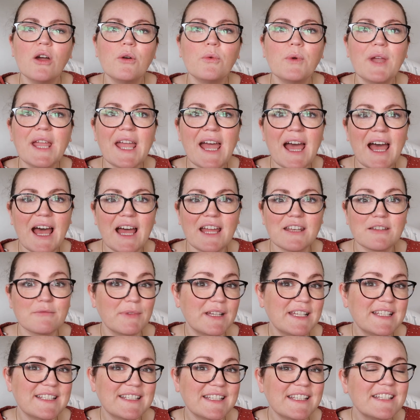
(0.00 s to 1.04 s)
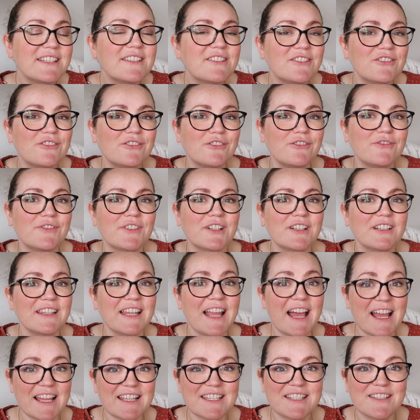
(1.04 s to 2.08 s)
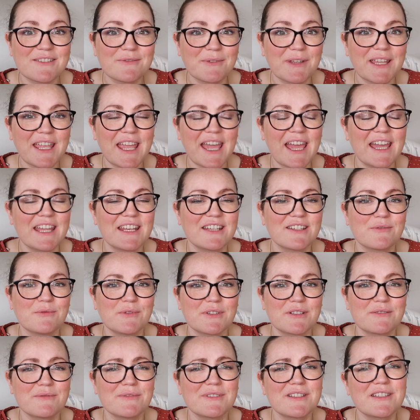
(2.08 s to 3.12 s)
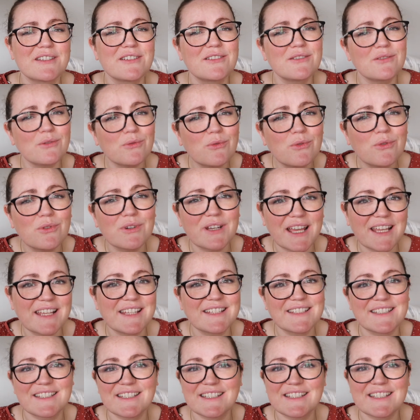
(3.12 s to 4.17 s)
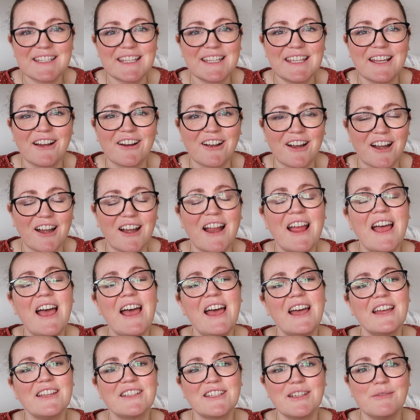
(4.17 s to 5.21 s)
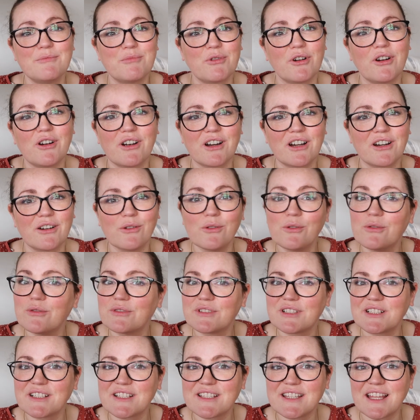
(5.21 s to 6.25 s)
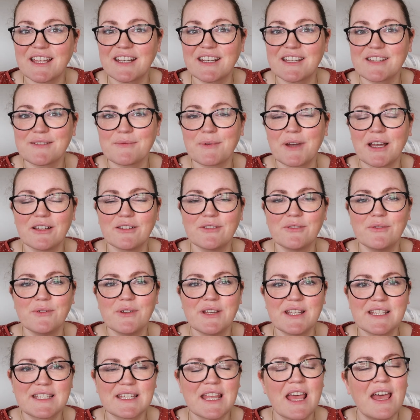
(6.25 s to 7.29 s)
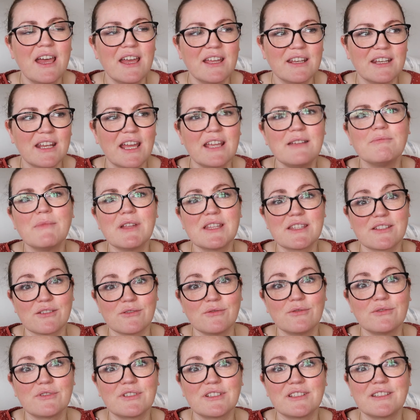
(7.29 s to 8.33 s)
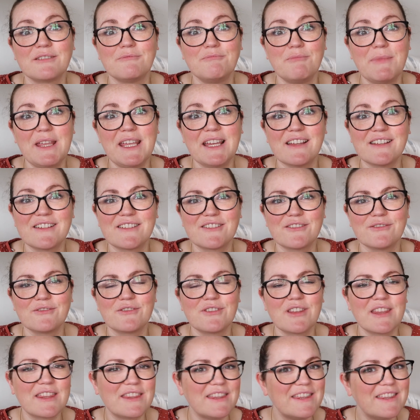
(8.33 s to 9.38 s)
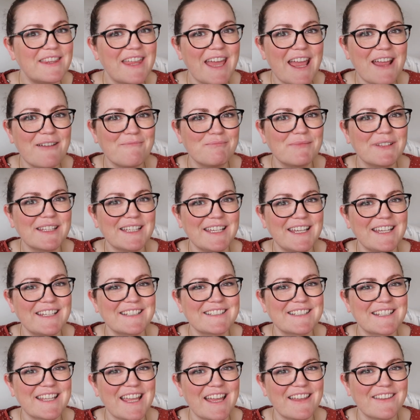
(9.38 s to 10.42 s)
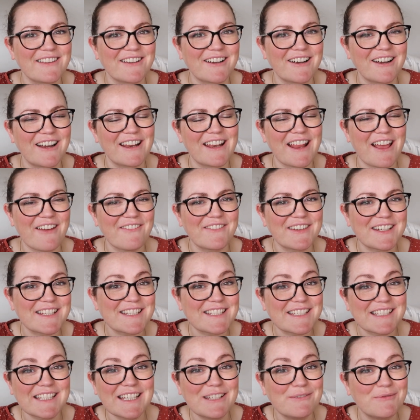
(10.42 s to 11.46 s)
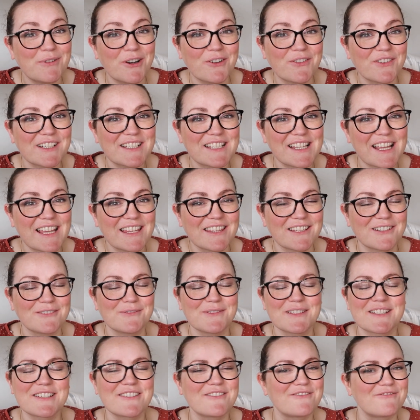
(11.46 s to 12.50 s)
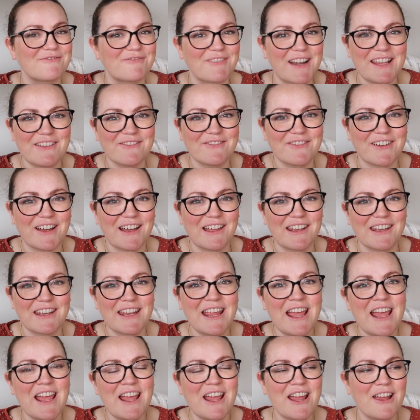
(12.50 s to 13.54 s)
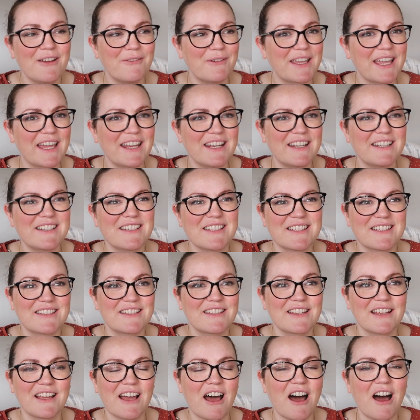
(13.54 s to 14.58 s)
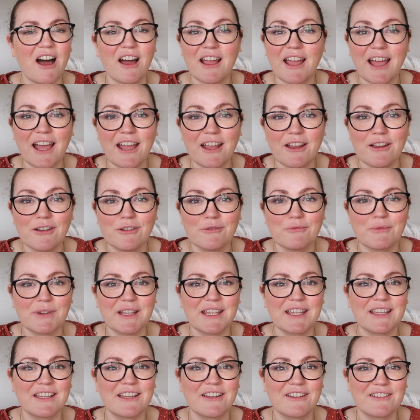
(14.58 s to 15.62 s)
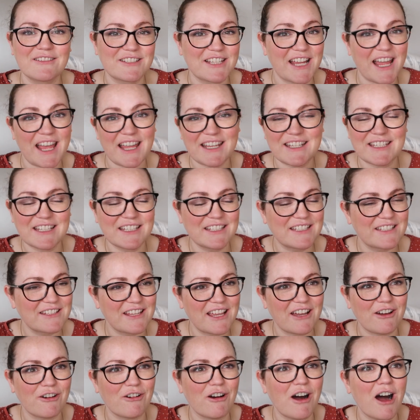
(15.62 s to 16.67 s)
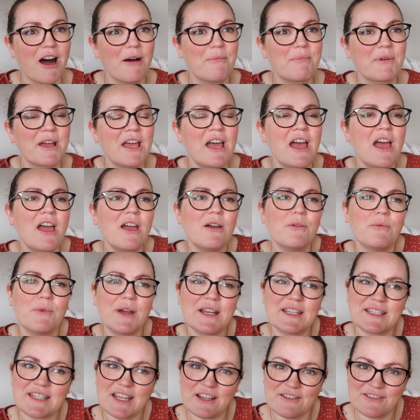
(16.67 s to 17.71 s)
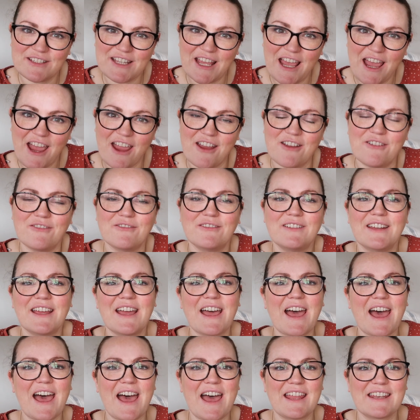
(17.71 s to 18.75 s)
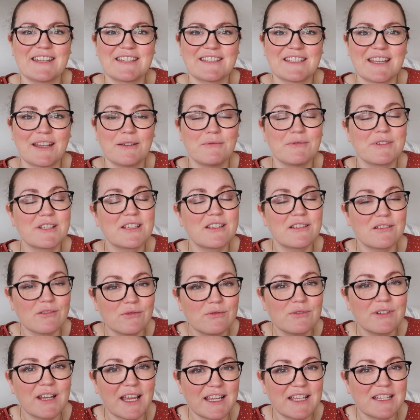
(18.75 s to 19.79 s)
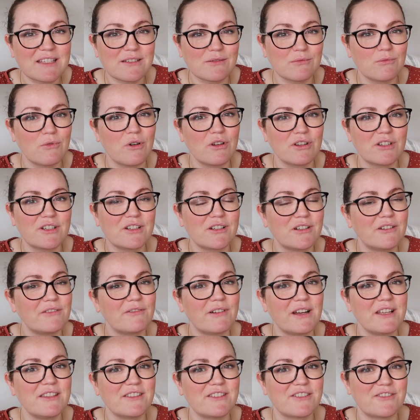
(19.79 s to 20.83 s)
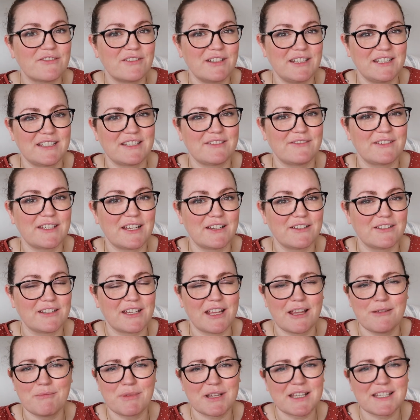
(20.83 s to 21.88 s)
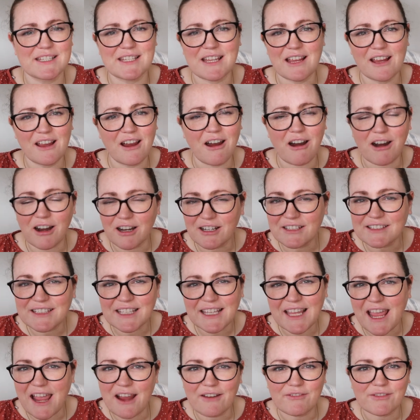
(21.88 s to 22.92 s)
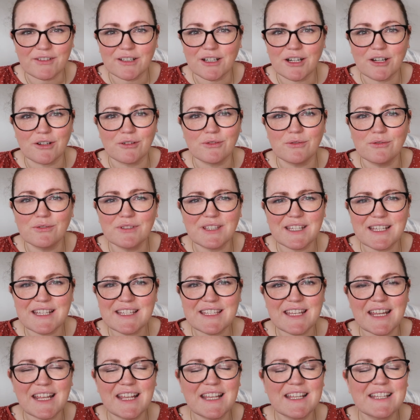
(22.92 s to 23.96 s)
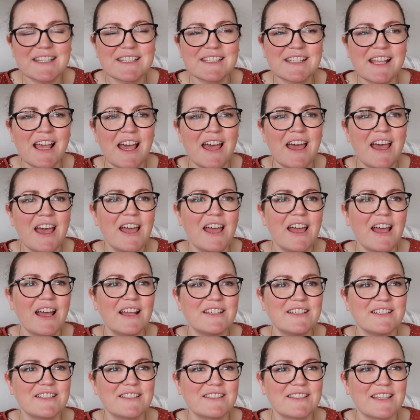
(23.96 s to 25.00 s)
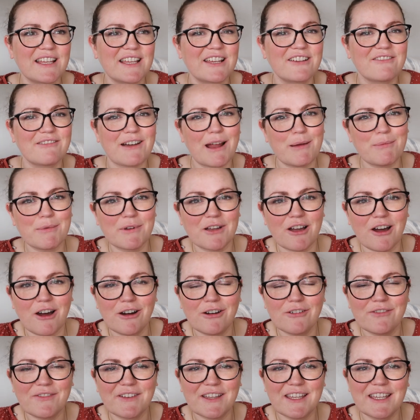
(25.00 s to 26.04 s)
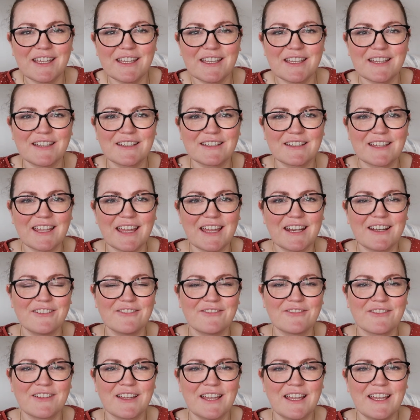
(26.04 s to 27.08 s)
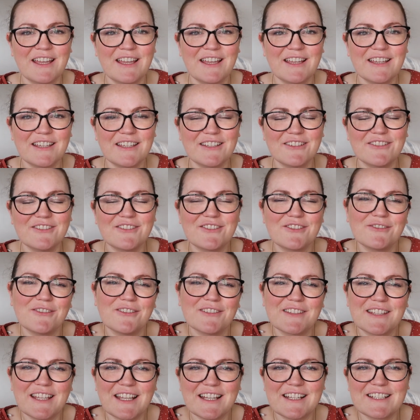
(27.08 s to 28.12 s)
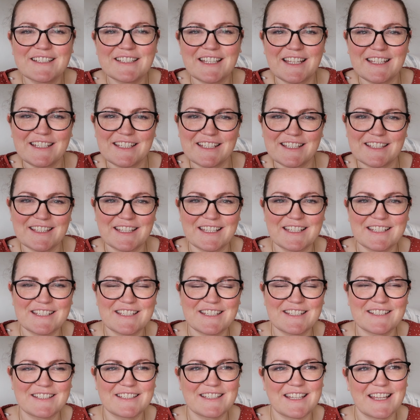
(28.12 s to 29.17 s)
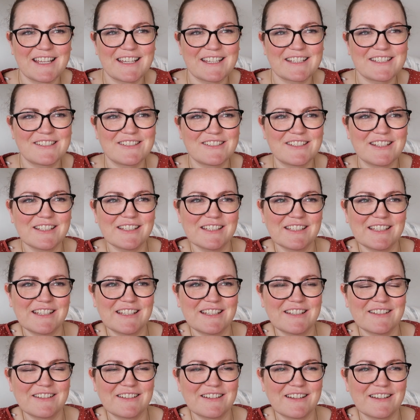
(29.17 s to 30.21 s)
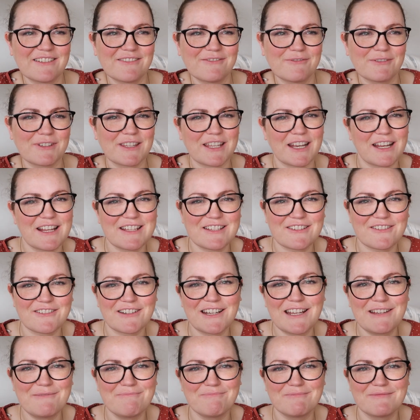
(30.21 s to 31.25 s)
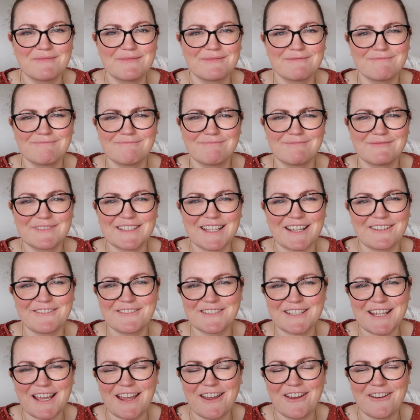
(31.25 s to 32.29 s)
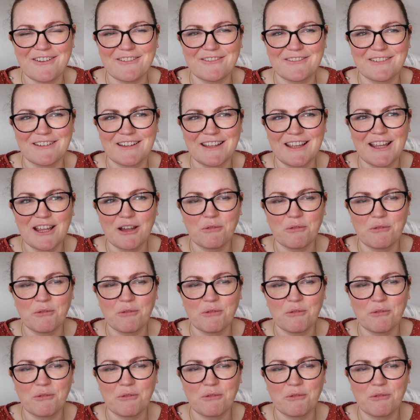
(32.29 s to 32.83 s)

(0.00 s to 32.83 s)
we had my sister over last weekend which was so nice to see her she brought her older son as well who is nine months older than mia so them playing together and having a sleepover together was great fun we kind of just hung out we chatted caught up went downtown and it was so nice to wander around the streets of downtown because i hardly ever go these days and just like grab a coffee and kind of you know, do all the Icelandic things, just like chilling with an ice cream downtown,